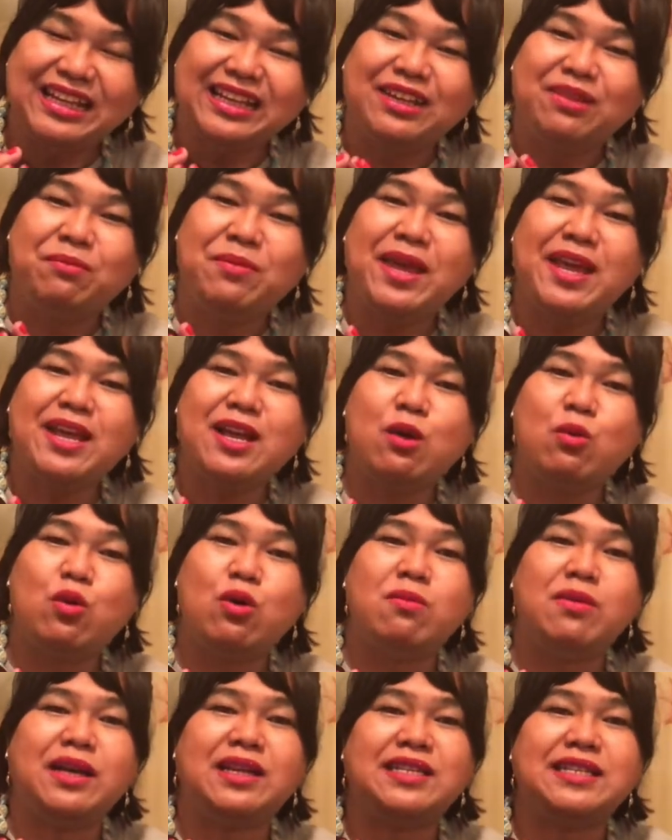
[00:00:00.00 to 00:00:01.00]
being a
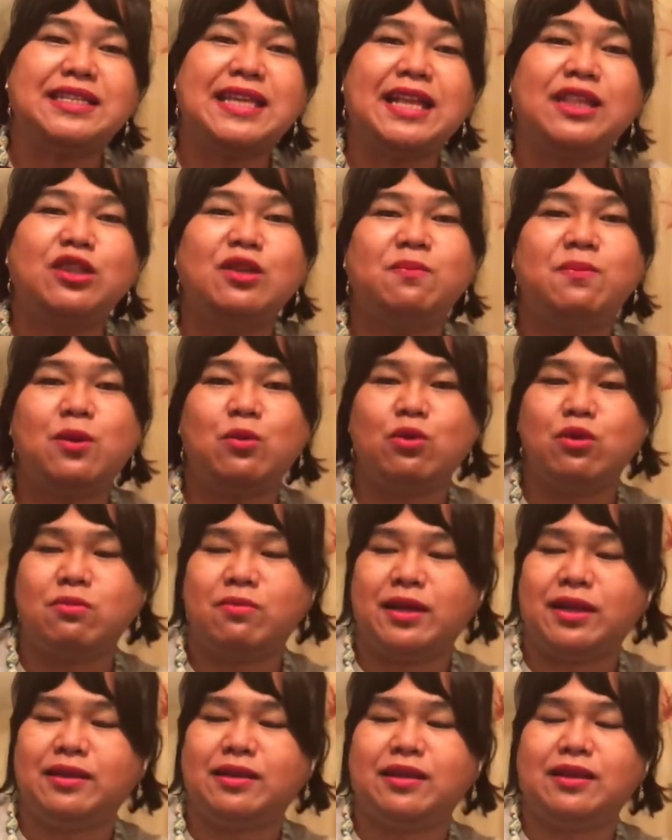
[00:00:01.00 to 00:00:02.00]
woman, scent of a
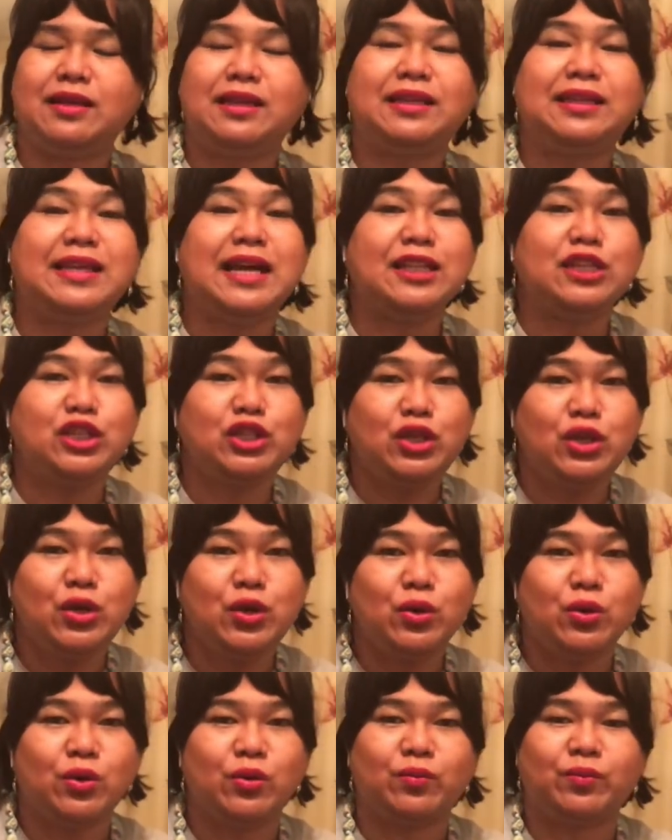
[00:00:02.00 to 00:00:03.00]
woman. That's
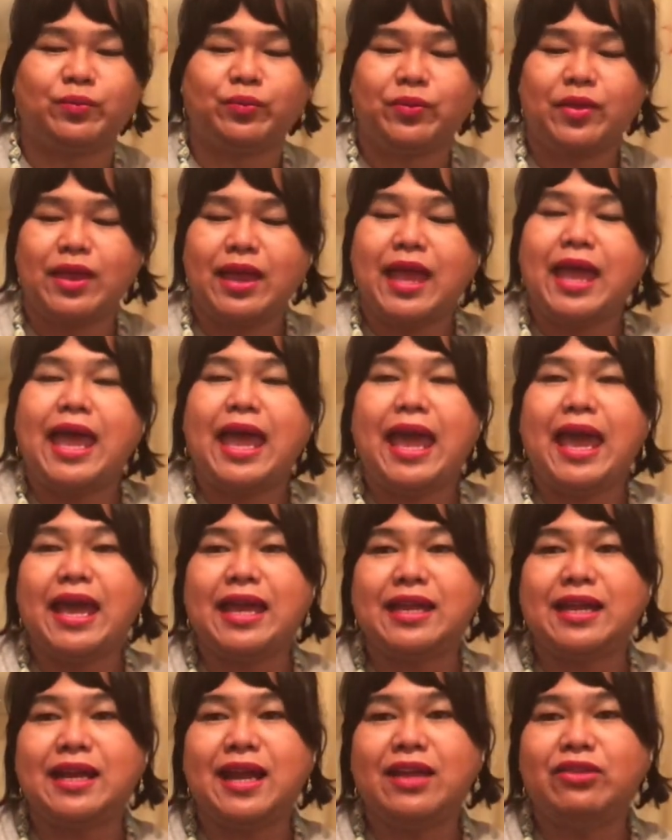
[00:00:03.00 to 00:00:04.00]
you. And
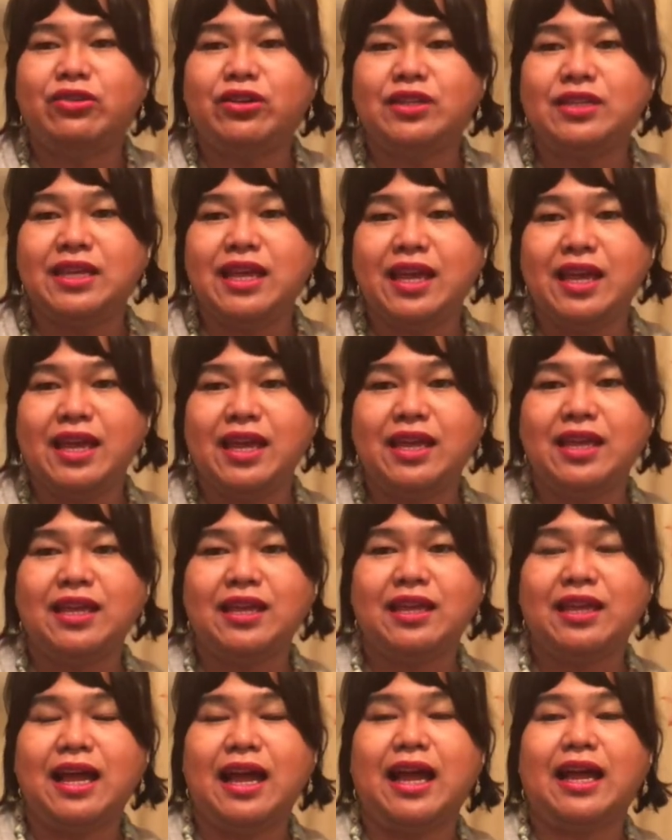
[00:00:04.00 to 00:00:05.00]
another thing,
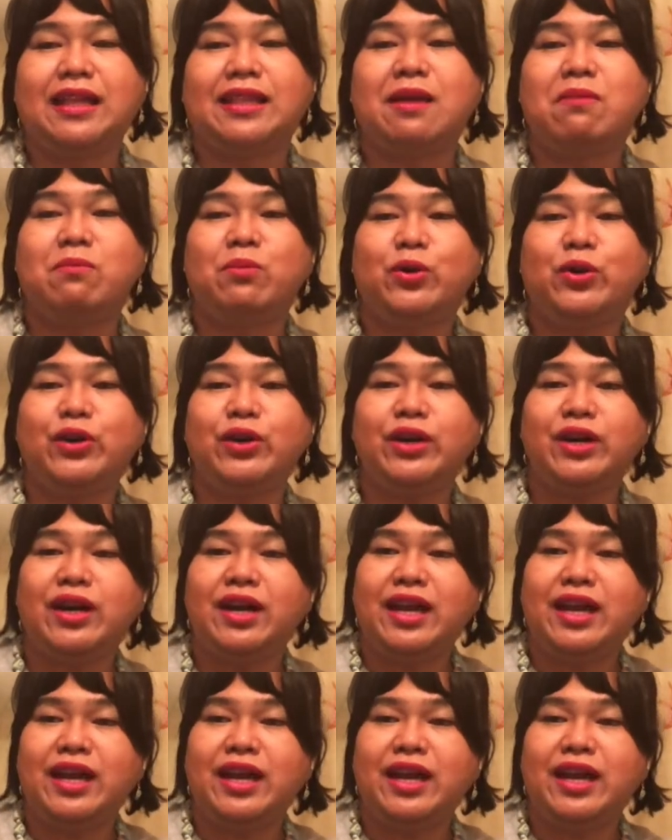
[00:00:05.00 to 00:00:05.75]
number